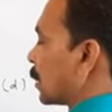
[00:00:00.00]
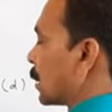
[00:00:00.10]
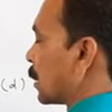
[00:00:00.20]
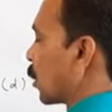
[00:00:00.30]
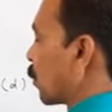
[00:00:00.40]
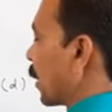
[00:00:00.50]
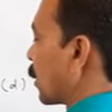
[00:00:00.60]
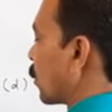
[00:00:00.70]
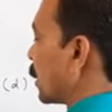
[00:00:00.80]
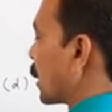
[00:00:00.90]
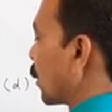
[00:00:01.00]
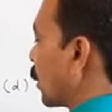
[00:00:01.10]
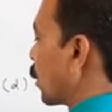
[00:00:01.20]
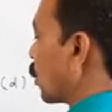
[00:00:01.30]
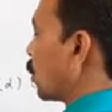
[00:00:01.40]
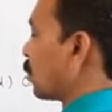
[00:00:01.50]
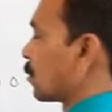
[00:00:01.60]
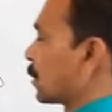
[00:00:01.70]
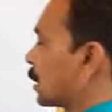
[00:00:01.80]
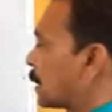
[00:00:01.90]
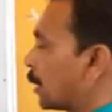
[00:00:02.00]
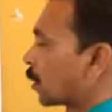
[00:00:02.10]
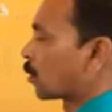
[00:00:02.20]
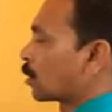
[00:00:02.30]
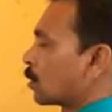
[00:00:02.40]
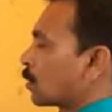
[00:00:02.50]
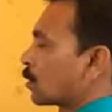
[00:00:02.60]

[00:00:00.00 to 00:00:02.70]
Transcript: 0 by 2 is equal to 0.